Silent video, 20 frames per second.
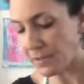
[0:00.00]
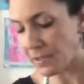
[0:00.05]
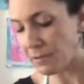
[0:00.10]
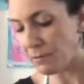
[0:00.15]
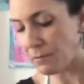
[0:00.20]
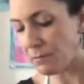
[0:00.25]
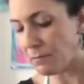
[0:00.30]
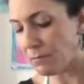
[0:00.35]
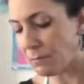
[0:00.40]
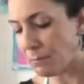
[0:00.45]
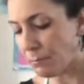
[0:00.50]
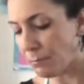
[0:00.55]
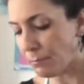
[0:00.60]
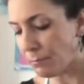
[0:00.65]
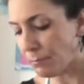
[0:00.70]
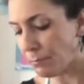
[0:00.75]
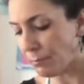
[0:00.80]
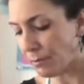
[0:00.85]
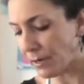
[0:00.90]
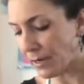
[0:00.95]
to
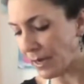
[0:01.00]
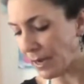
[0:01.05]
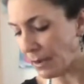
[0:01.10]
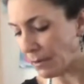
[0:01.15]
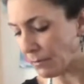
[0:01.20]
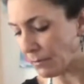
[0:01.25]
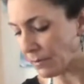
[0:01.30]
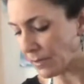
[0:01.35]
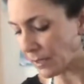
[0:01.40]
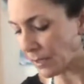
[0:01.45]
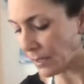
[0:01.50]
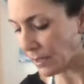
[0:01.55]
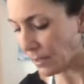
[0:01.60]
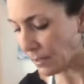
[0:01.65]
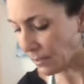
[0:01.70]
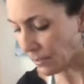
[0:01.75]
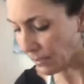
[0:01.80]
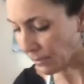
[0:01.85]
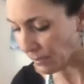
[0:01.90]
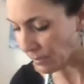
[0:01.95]
bring out the
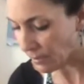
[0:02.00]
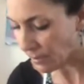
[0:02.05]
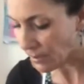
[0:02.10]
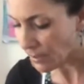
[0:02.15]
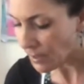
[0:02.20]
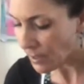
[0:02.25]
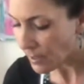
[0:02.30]
color.